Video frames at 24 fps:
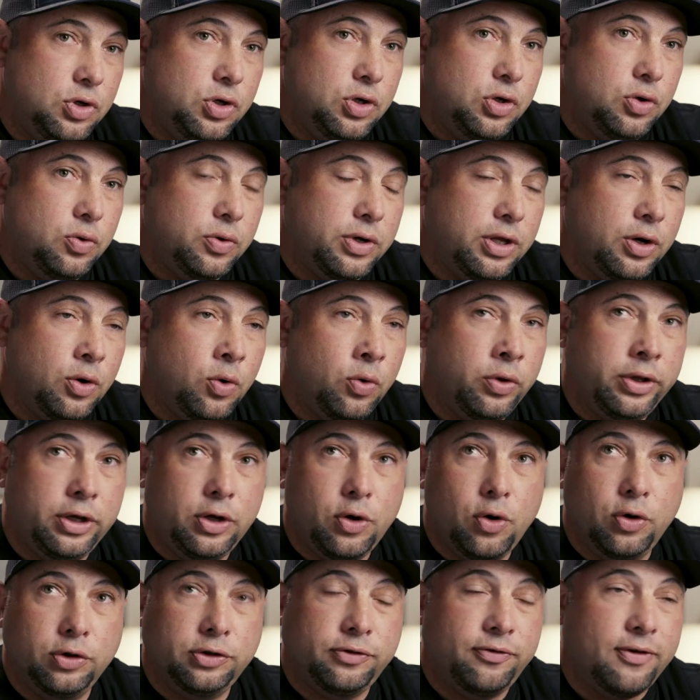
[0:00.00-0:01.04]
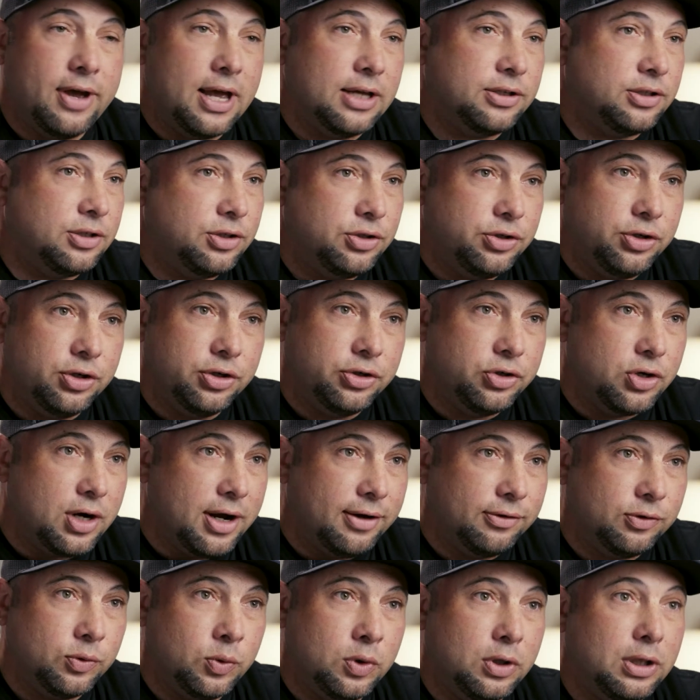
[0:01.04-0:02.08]
You can only go as fast as your
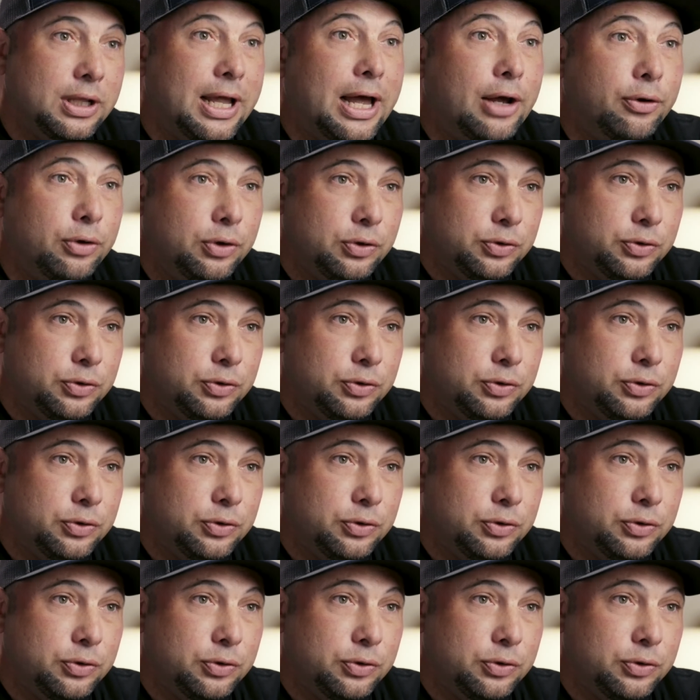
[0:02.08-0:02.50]
drives will allow you